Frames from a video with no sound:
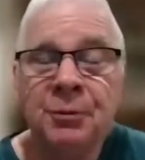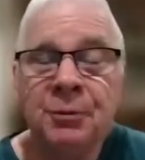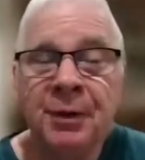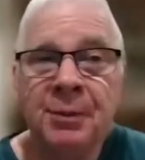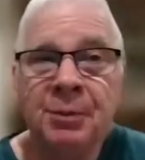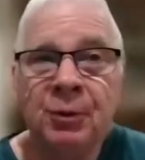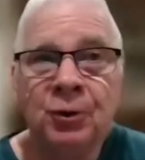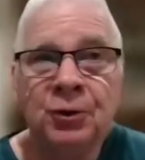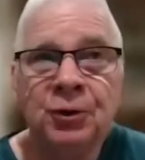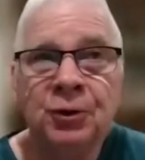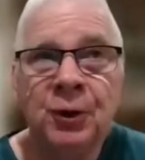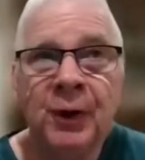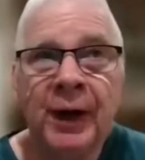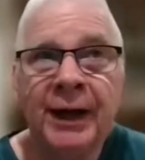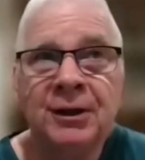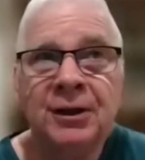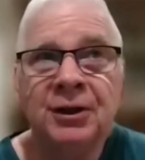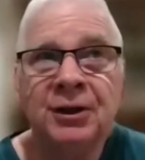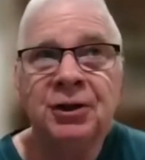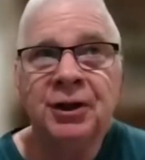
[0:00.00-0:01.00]
people to
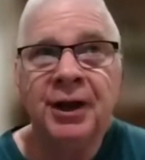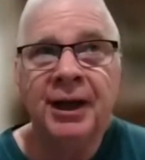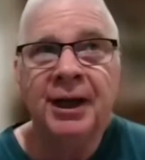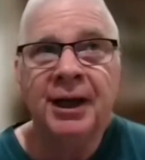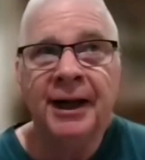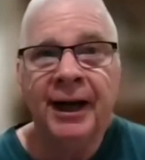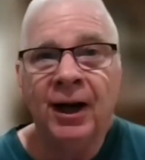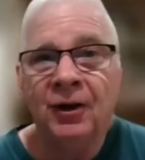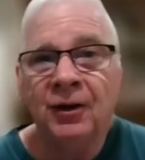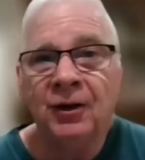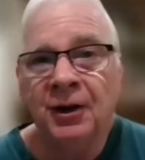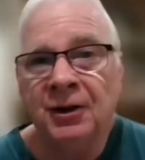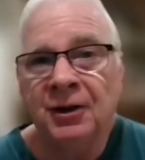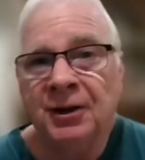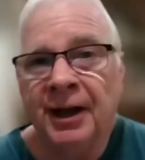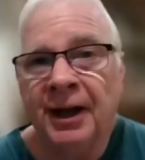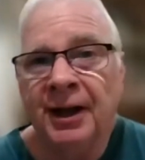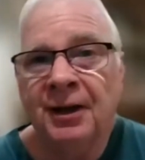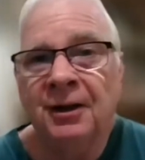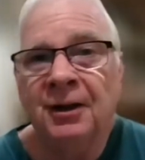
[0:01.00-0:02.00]
actually check it out and
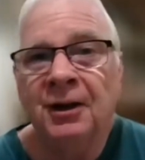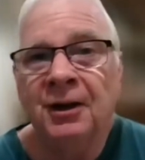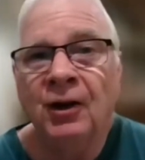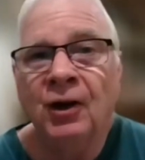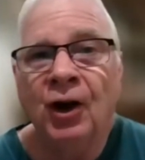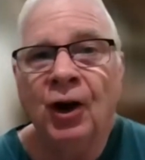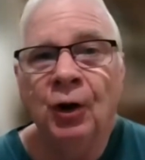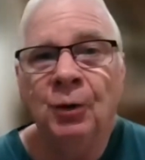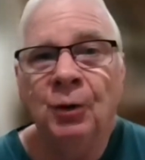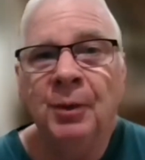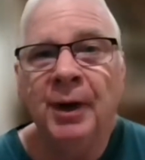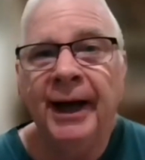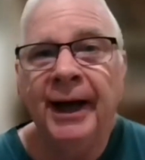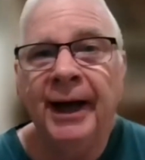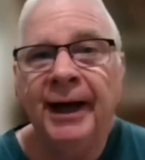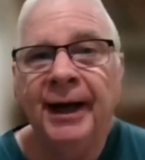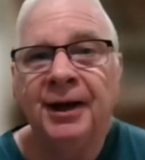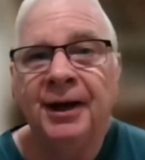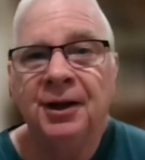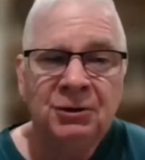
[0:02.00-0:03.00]
go home
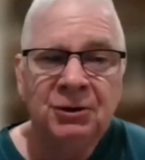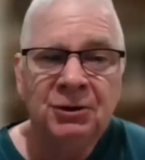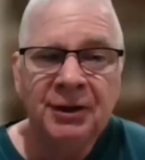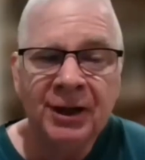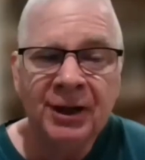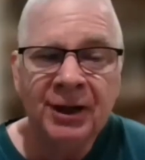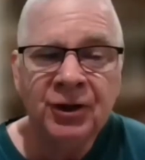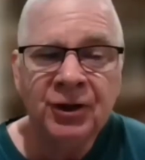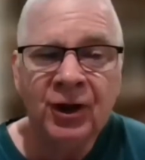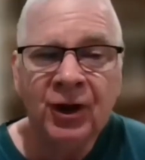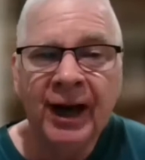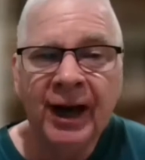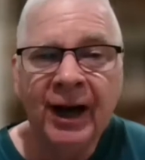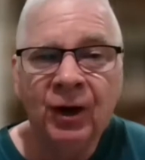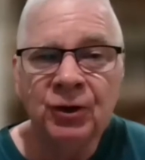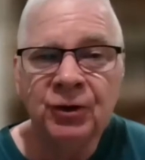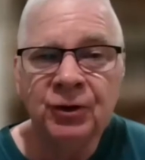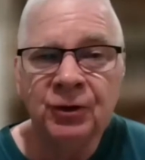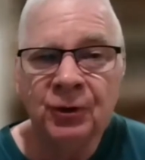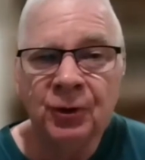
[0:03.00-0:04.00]
and test their
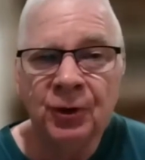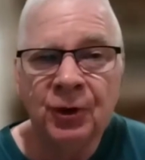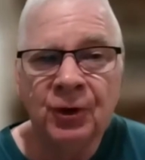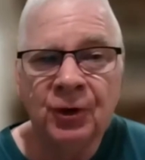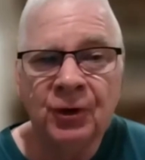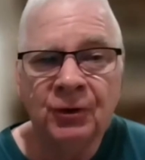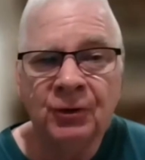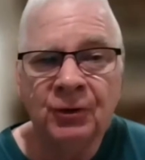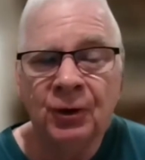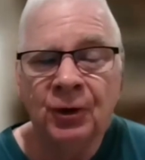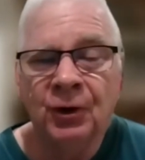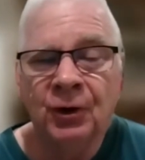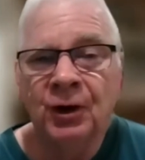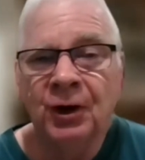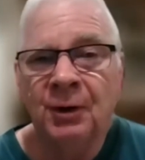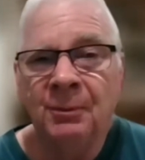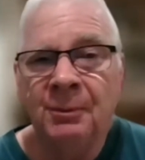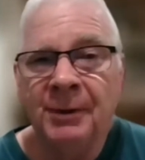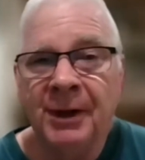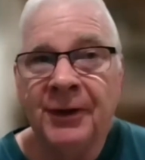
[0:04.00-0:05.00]
house for
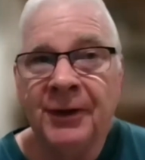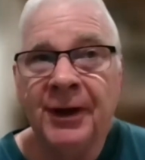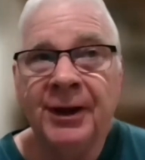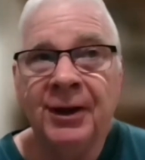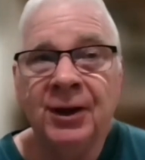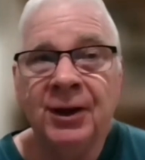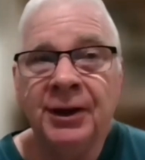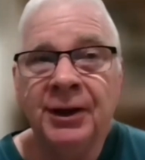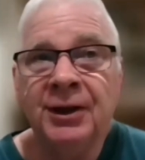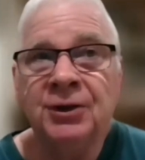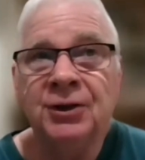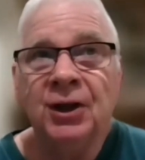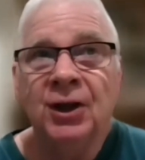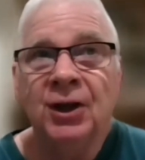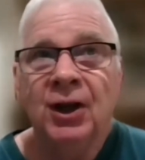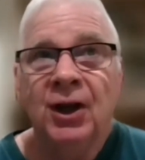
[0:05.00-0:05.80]
methane leaks.